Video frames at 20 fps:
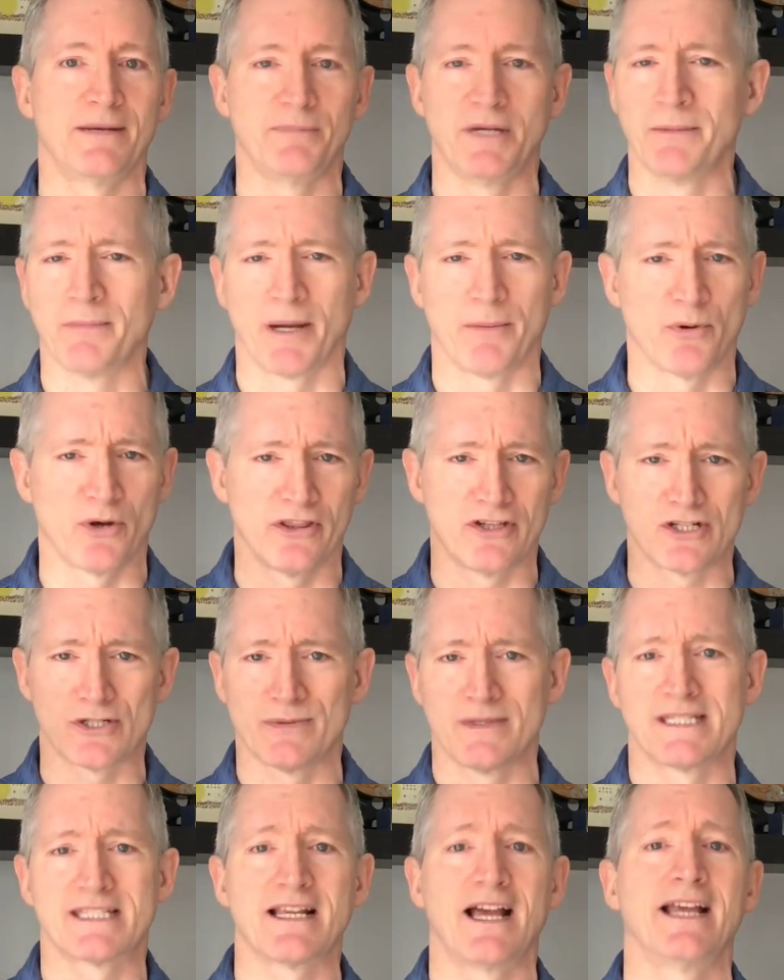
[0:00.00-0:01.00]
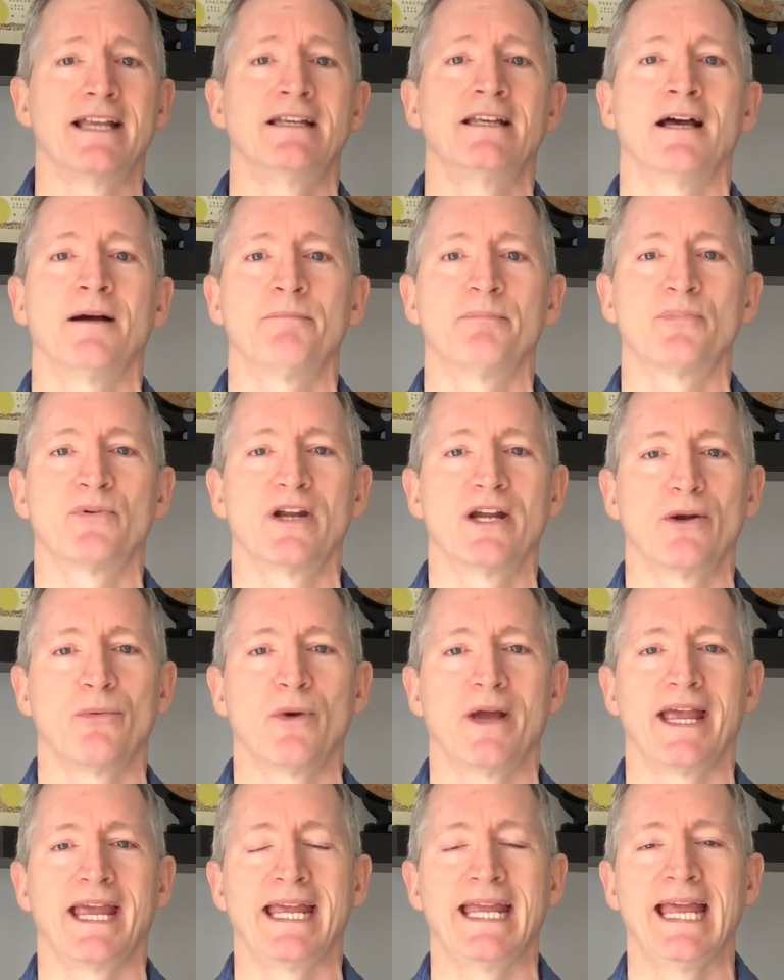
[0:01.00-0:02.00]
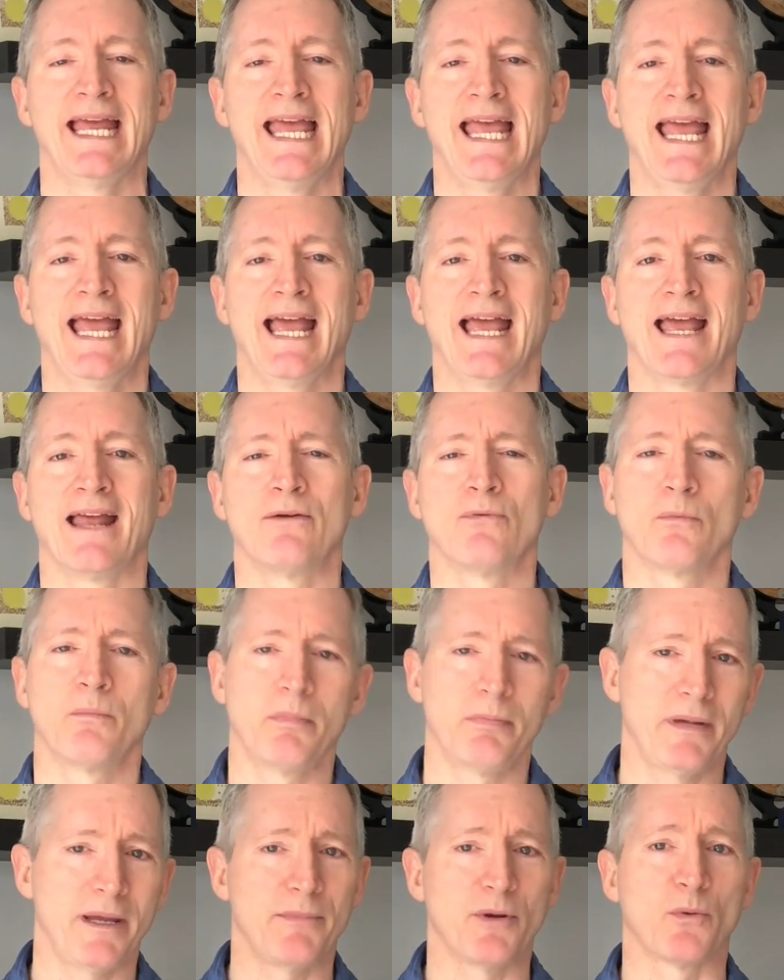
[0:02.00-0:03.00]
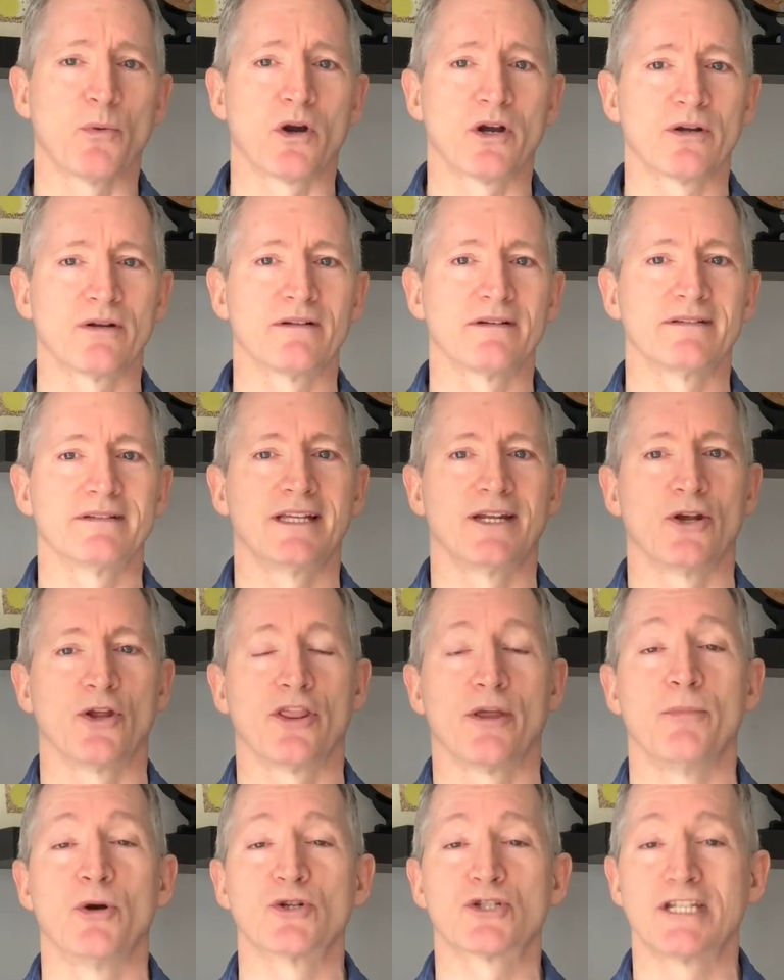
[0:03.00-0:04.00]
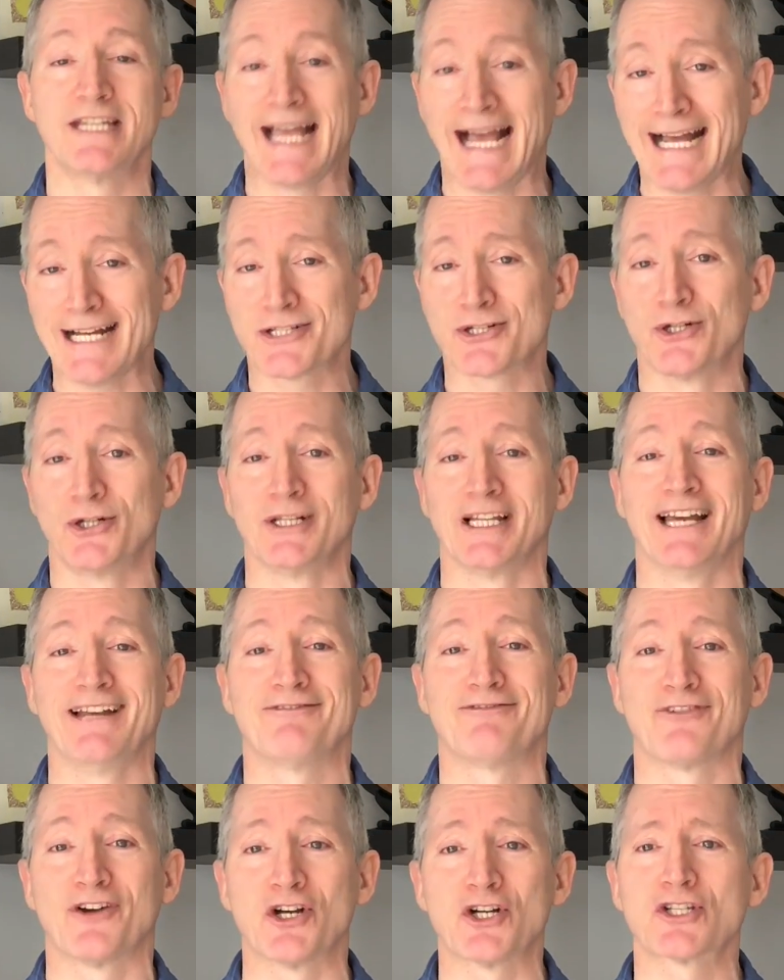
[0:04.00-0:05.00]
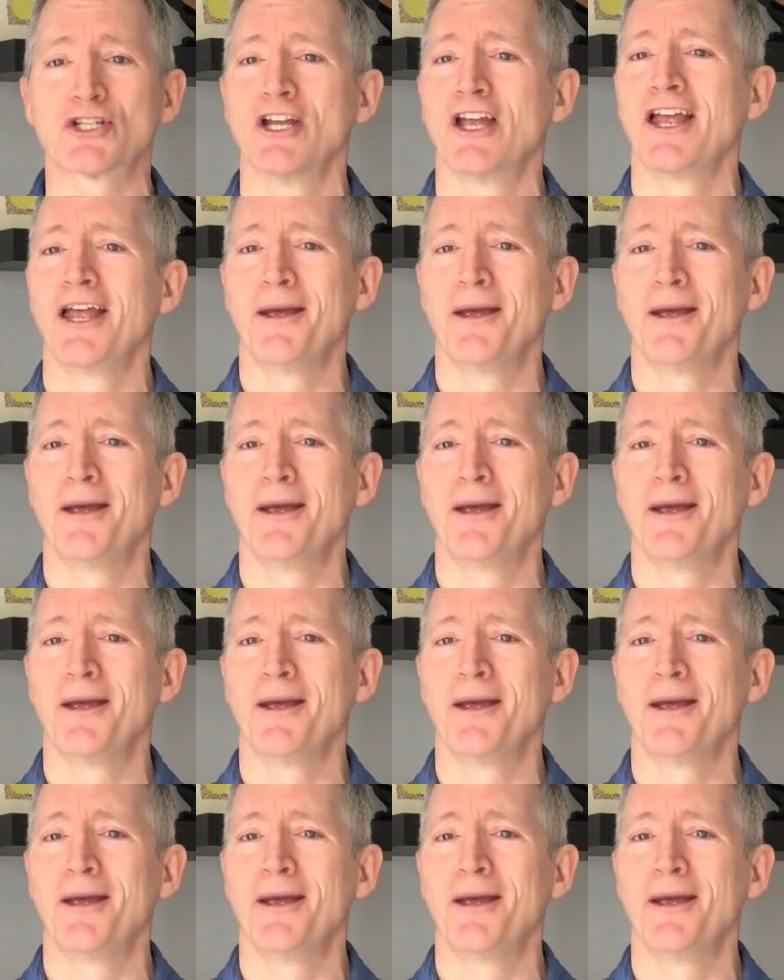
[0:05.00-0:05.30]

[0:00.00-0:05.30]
Me and my brothers, we signed up right away, and maybe weren't, you know, the most natural at first,